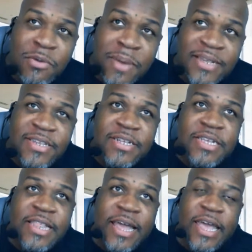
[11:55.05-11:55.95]
So
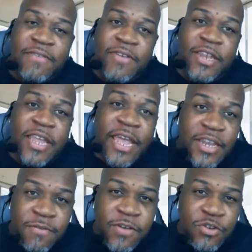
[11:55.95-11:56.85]
basically, like if an
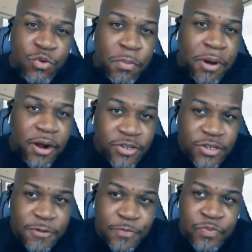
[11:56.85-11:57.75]
individual
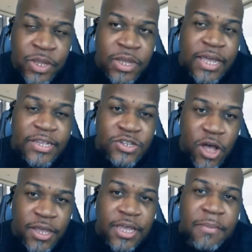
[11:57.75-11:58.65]
person is
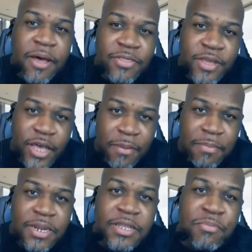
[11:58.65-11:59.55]
talking about the
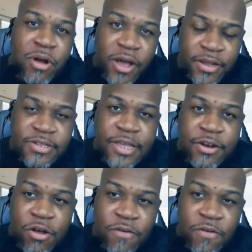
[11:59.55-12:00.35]
company and the products that it